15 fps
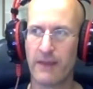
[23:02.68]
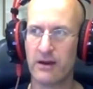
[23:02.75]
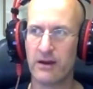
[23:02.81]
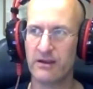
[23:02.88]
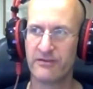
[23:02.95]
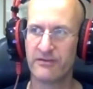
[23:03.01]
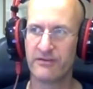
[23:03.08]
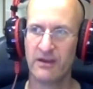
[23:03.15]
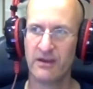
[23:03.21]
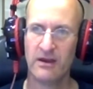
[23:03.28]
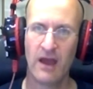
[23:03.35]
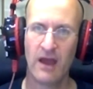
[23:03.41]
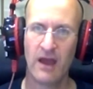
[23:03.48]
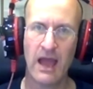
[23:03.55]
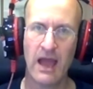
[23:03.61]
is,
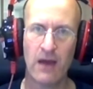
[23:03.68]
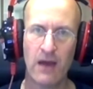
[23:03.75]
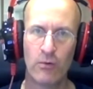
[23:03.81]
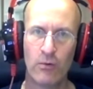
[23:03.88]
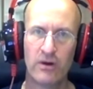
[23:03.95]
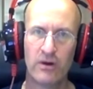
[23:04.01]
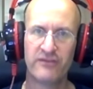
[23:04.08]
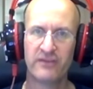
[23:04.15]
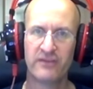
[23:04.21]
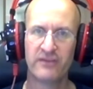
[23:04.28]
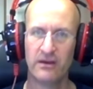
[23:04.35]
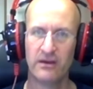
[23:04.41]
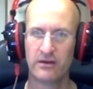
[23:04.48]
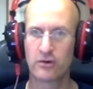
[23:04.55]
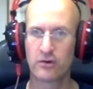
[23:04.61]
how was
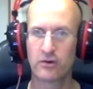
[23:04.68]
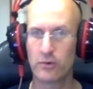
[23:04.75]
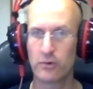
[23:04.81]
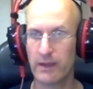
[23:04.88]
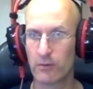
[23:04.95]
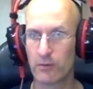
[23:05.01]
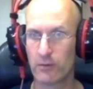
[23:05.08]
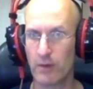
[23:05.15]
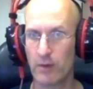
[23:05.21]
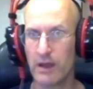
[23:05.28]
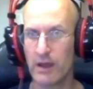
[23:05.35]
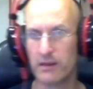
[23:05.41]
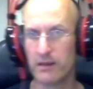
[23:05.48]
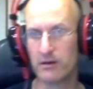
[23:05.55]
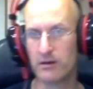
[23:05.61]
Korea
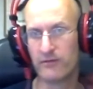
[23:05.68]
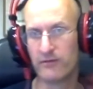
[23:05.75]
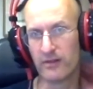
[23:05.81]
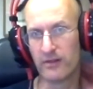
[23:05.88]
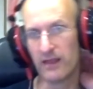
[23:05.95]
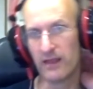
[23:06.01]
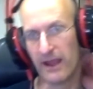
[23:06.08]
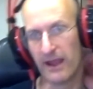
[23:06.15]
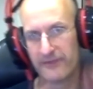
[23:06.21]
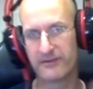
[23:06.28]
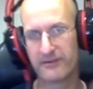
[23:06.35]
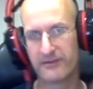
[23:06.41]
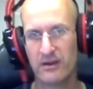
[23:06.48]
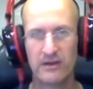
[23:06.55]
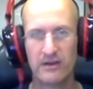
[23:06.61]
run over the last,
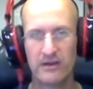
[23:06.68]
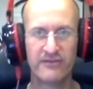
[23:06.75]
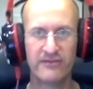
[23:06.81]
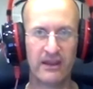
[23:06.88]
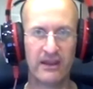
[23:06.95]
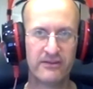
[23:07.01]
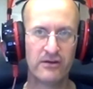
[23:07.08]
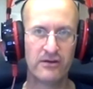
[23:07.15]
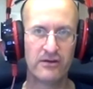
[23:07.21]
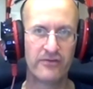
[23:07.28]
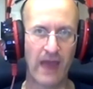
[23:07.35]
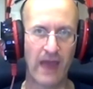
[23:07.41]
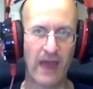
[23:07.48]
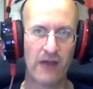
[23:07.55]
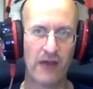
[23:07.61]
say,
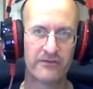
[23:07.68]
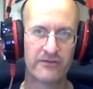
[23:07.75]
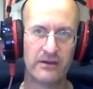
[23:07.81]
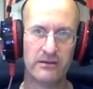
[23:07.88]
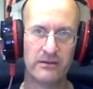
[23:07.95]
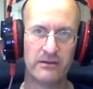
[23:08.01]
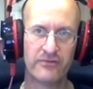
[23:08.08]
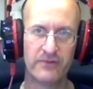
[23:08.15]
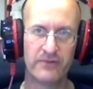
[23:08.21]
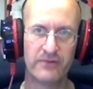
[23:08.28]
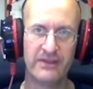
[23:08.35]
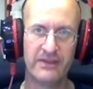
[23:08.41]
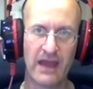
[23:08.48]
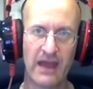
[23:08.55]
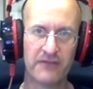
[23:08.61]
2,000,
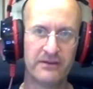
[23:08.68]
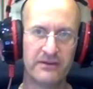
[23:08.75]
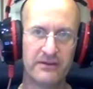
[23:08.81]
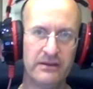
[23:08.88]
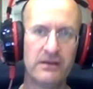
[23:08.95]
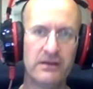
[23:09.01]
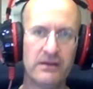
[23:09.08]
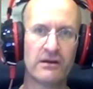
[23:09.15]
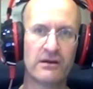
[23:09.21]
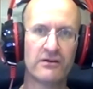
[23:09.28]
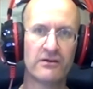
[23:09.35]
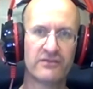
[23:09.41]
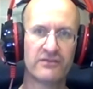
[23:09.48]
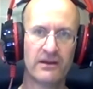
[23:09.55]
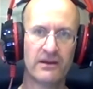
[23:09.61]
3,000
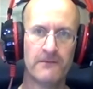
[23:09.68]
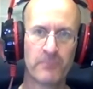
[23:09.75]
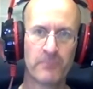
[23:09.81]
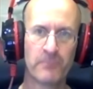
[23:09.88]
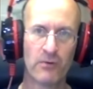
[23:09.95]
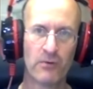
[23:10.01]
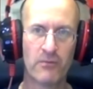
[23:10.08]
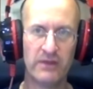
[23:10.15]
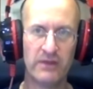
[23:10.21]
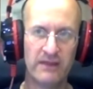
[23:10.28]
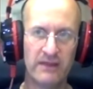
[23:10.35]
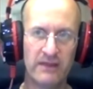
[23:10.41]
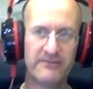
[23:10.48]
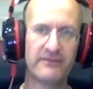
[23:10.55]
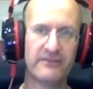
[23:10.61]
years? What were the
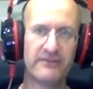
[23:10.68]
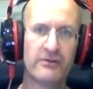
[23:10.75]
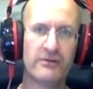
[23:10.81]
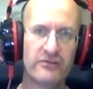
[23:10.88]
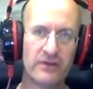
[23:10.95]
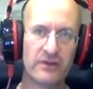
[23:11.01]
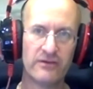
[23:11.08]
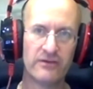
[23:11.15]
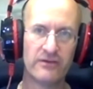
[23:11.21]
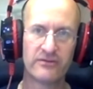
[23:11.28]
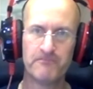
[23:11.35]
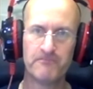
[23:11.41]
institutions?